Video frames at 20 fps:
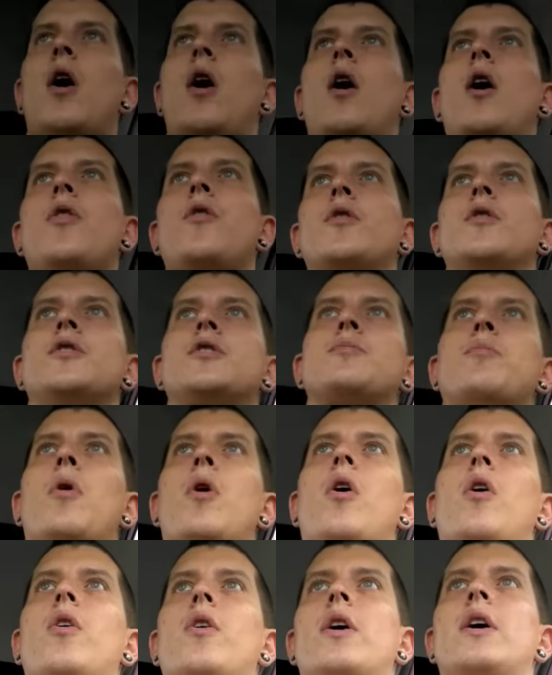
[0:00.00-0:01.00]
other
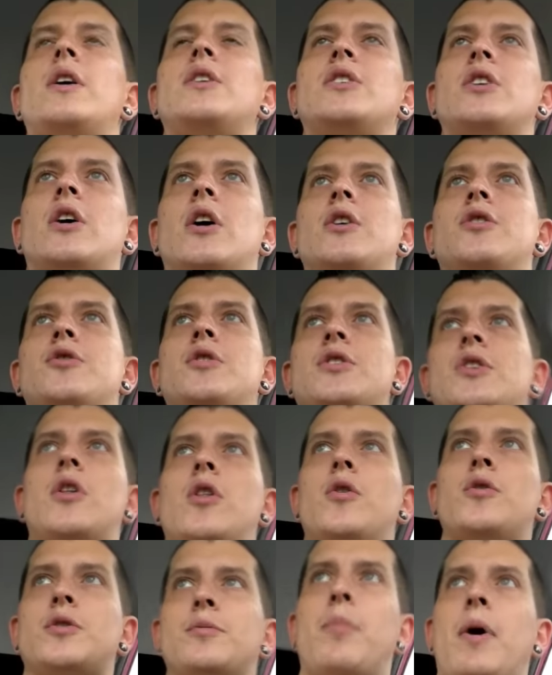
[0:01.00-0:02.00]
small Asian countries
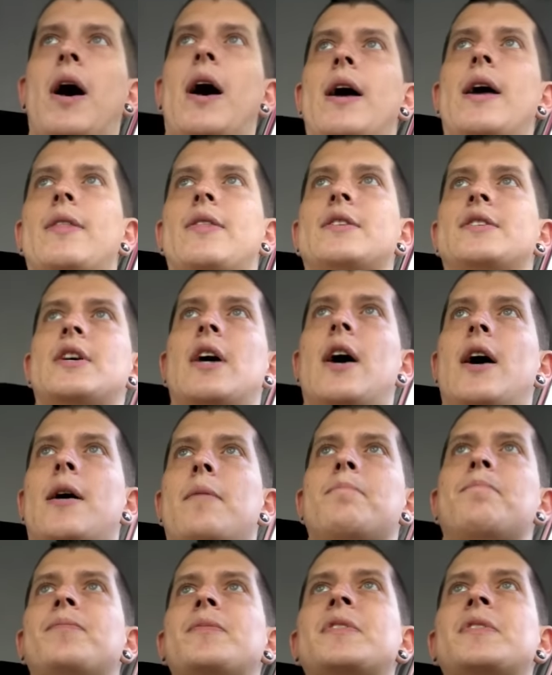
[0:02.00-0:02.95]
close by at the time.